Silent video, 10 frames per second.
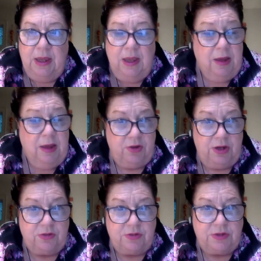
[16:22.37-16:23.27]
if you're
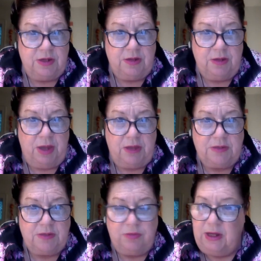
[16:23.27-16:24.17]
interested in a
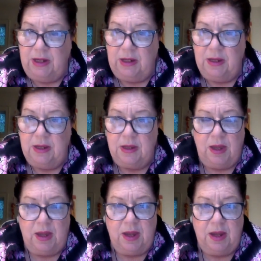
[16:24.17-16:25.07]
Bazi reading,
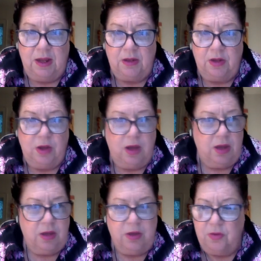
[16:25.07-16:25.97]

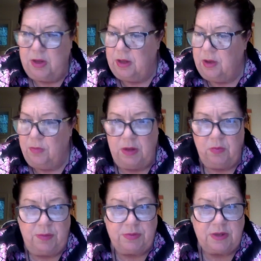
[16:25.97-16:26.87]
you can go on my
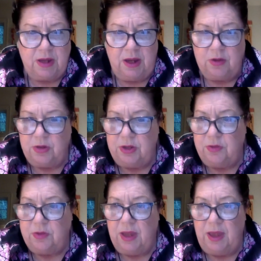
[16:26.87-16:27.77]
website or you
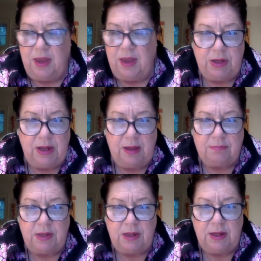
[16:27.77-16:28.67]
can PM
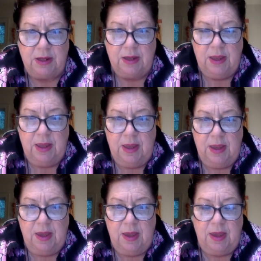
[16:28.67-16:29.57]
me,
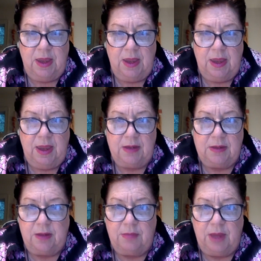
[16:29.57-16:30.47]
and
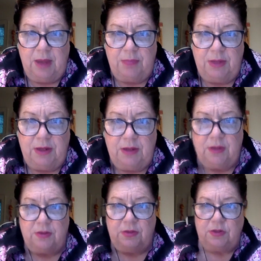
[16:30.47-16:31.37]
I'm happy
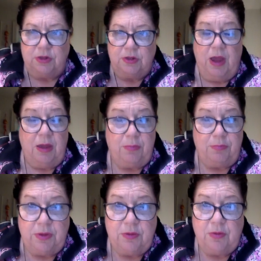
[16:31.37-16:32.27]
to help
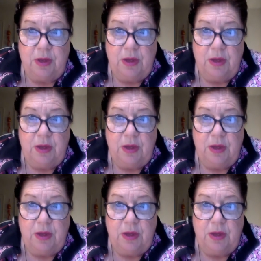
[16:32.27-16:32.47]
you